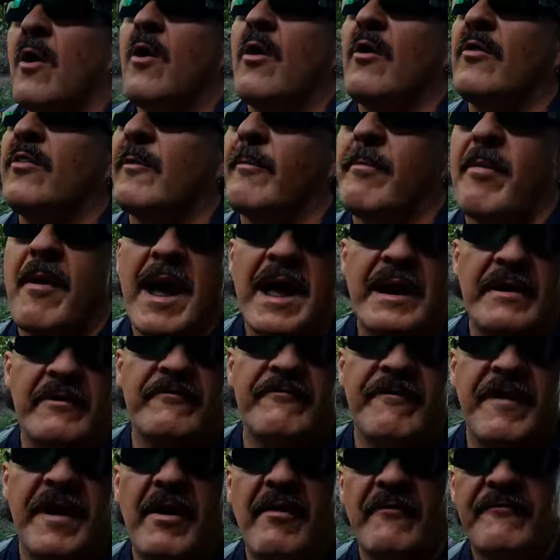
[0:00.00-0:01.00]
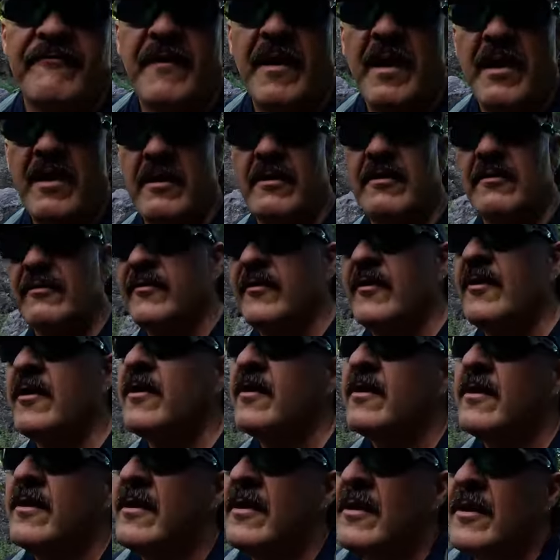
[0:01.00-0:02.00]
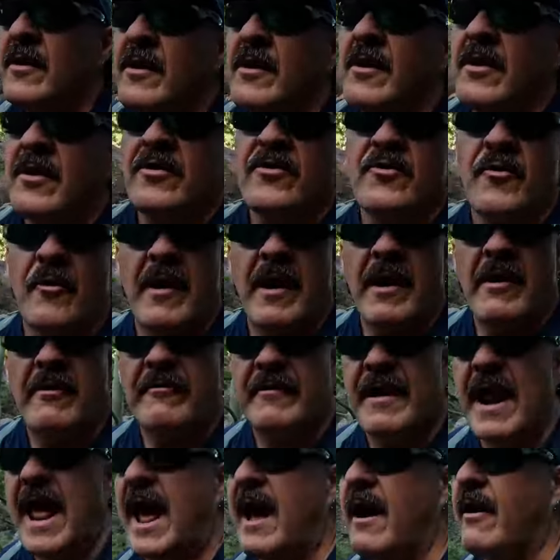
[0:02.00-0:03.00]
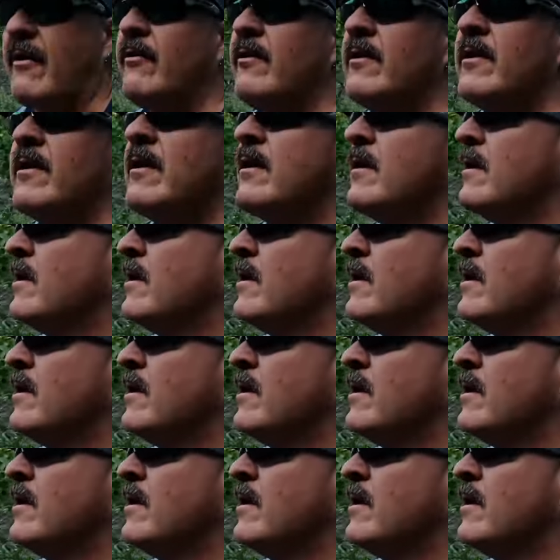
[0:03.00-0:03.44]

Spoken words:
on the Bridal Veil Falls trail now.